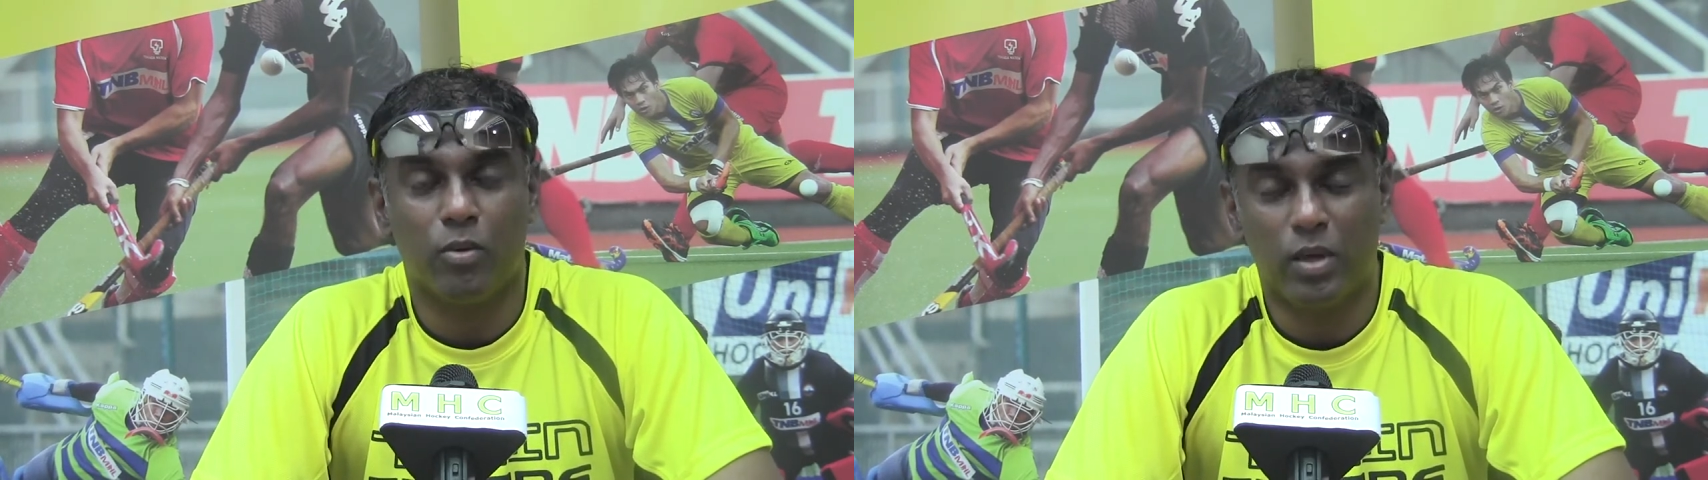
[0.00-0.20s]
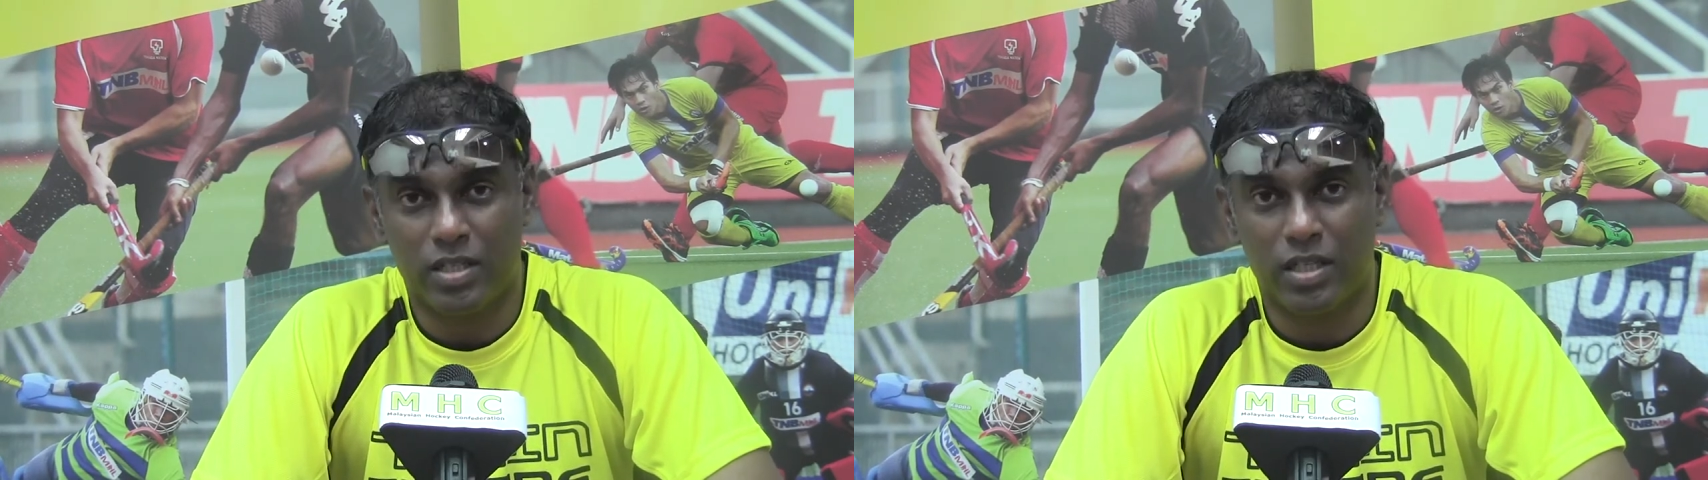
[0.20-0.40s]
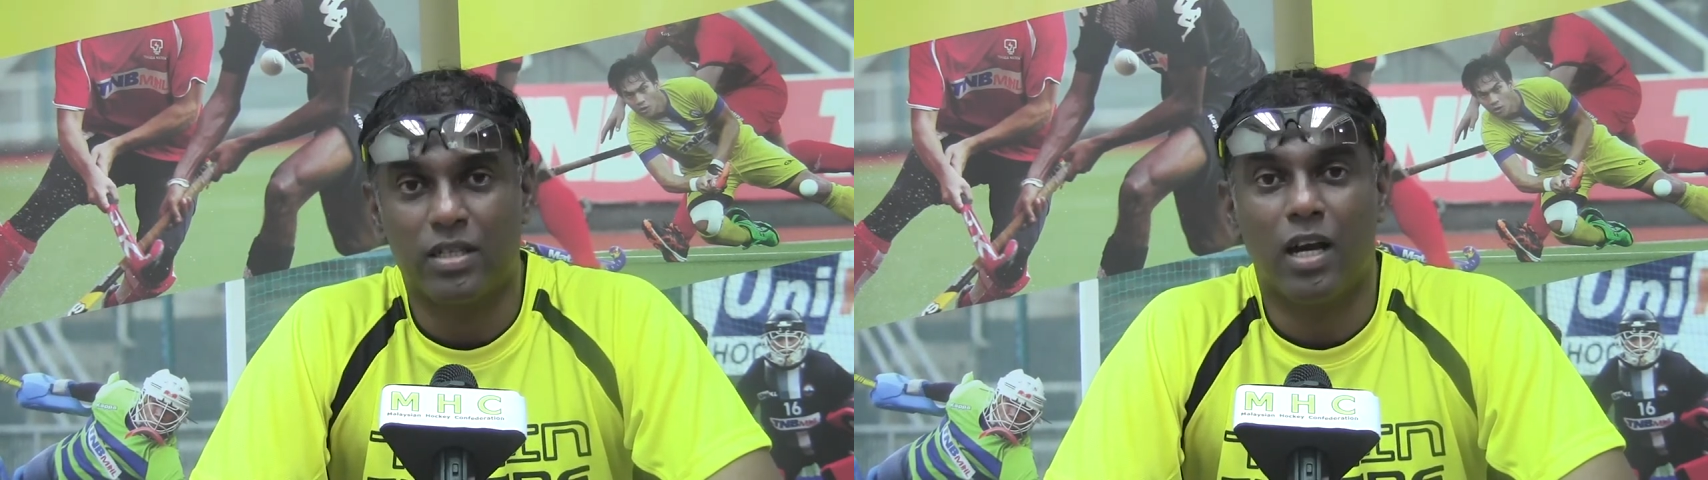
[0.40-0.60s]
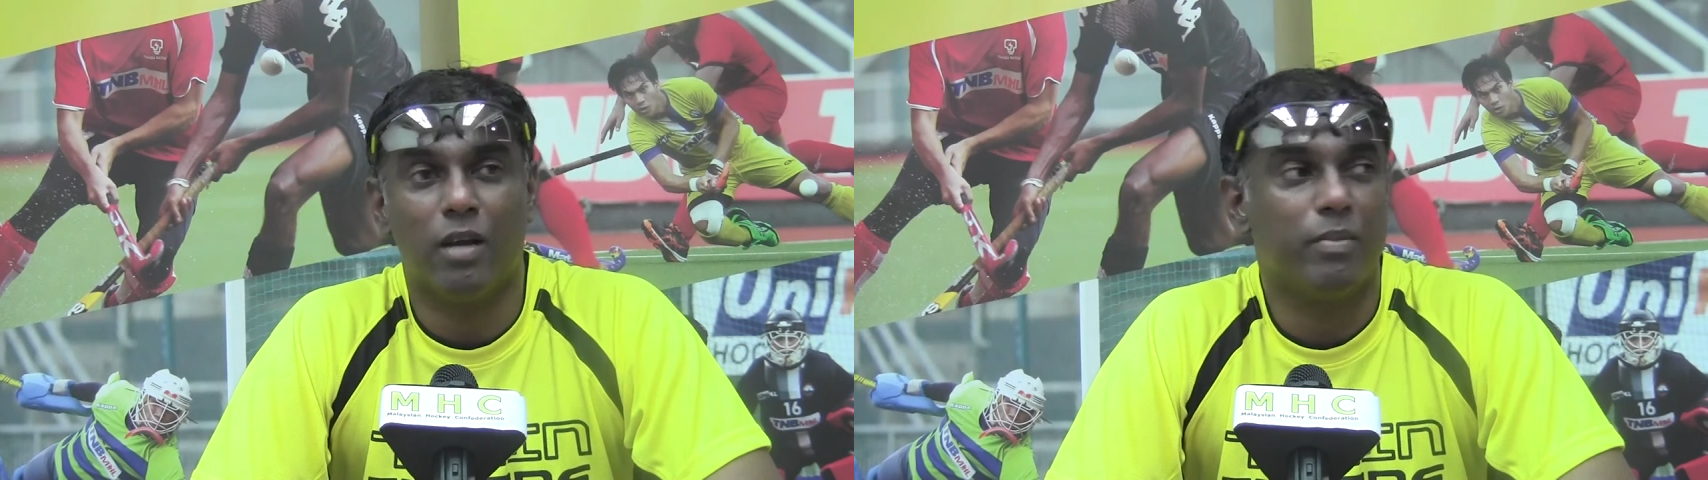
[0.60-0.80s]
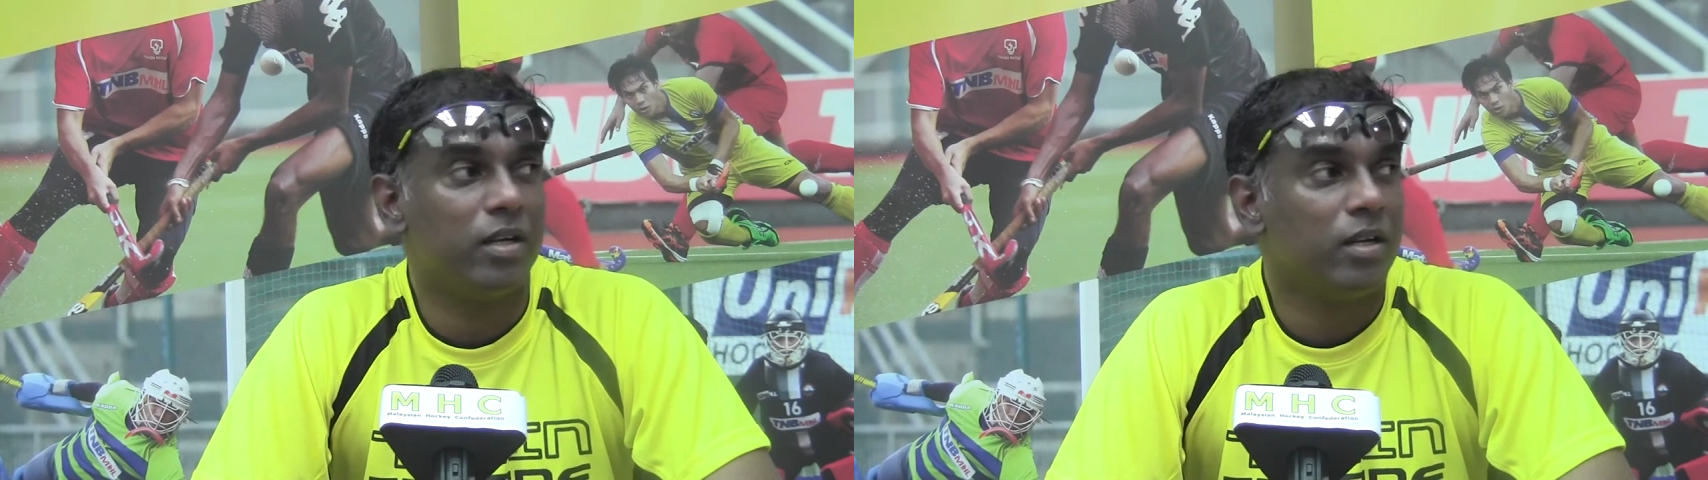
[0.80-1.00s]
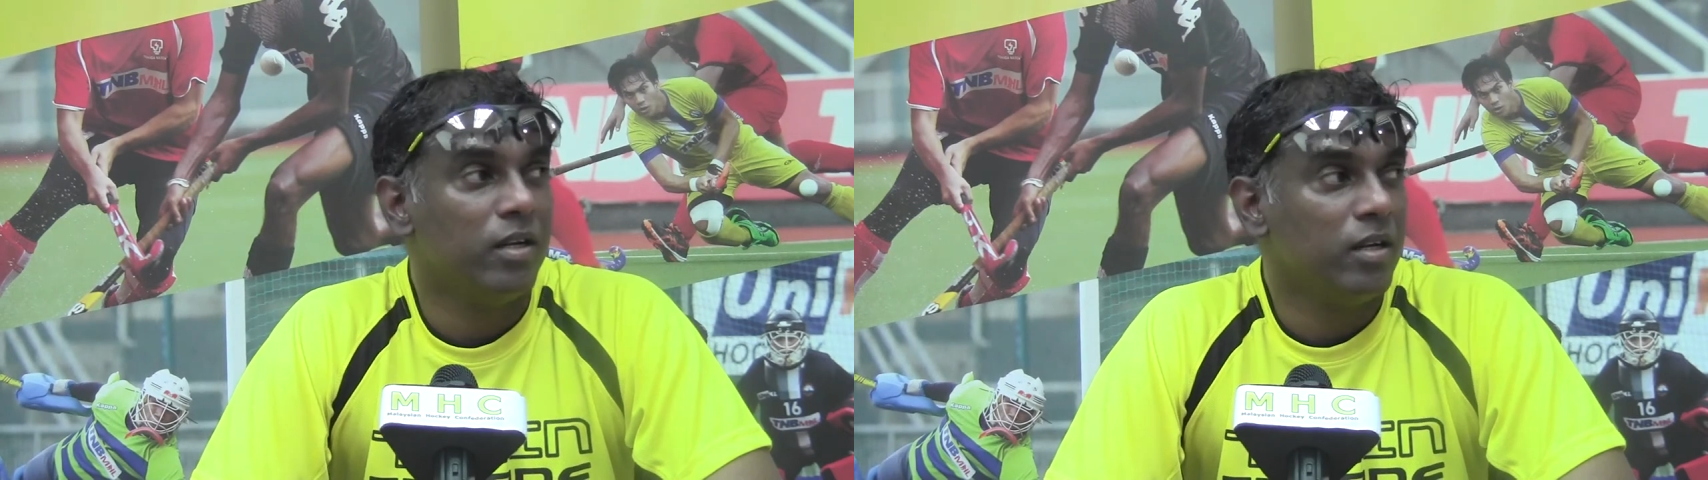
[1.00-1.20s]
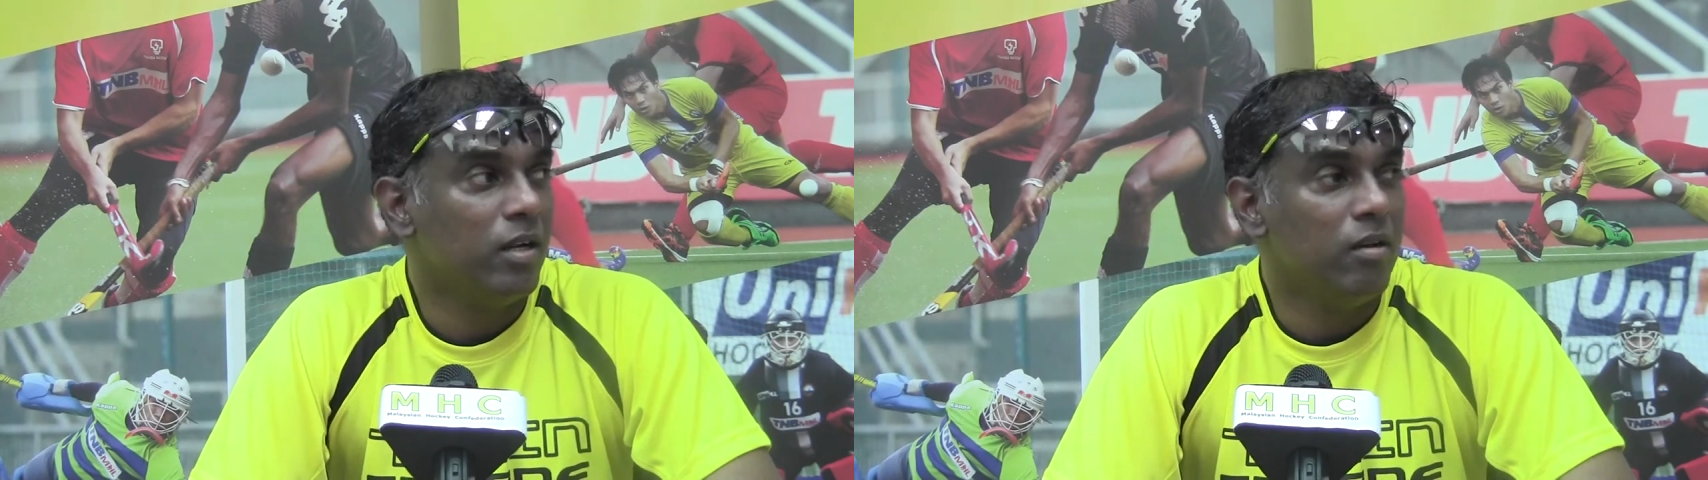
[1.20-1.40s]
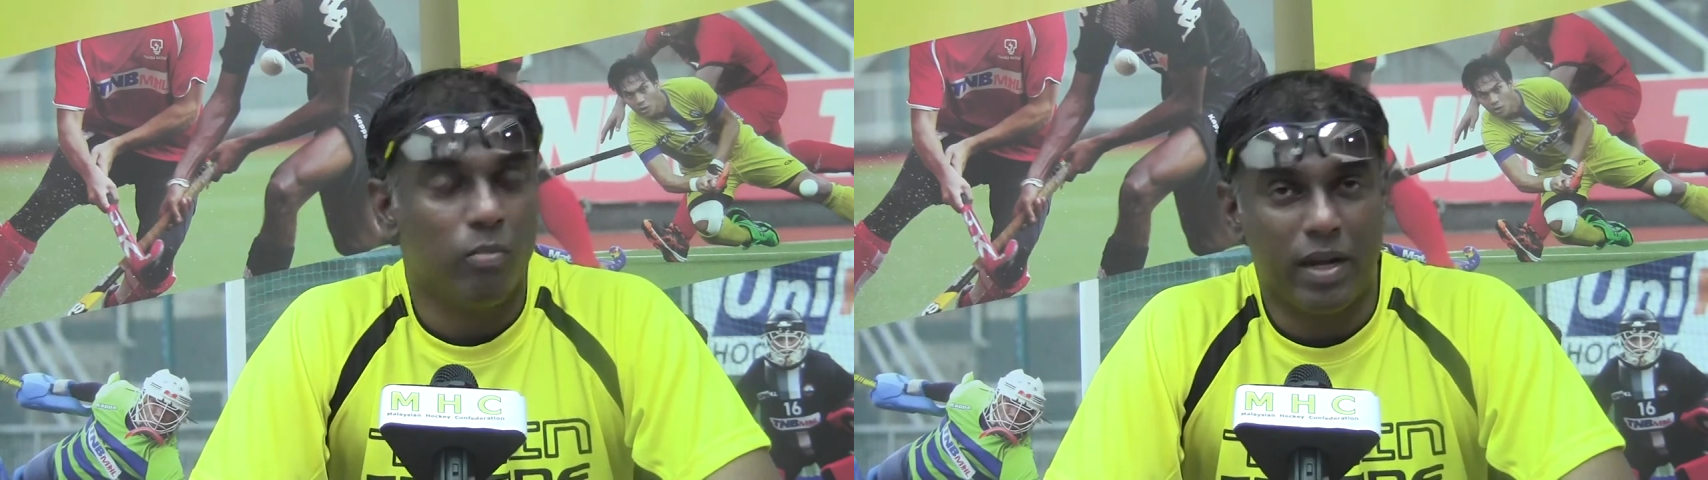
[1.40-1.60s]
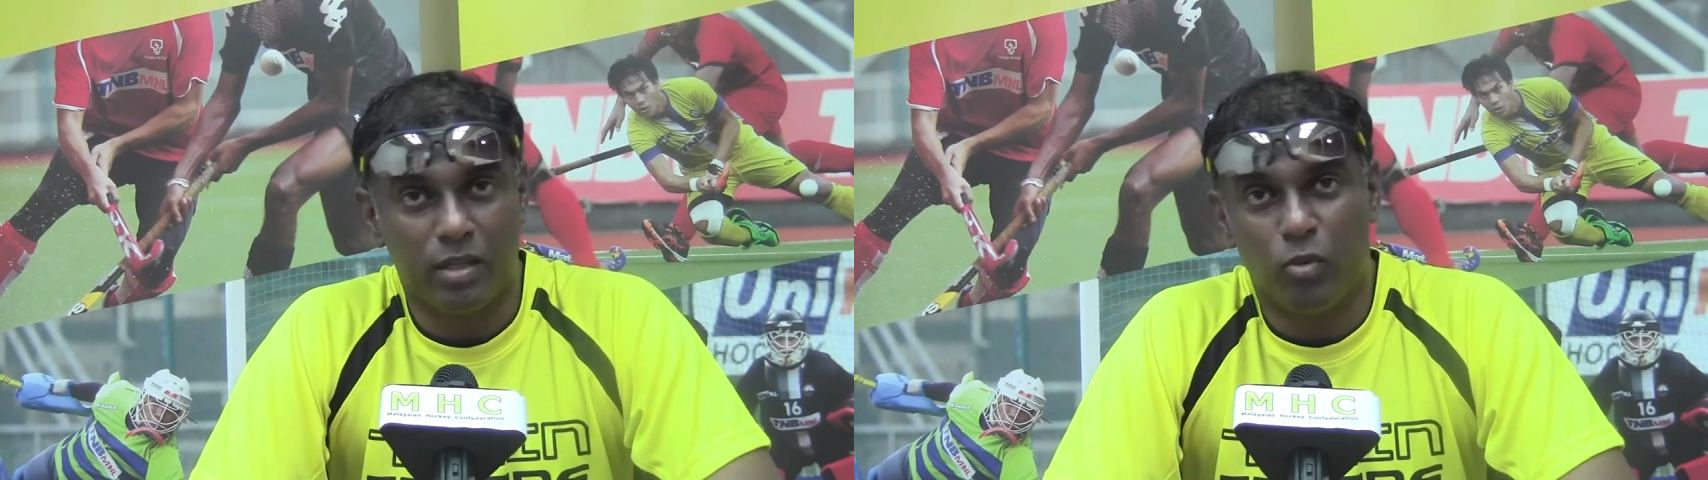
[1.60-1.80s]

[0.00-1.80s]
wasting time and playing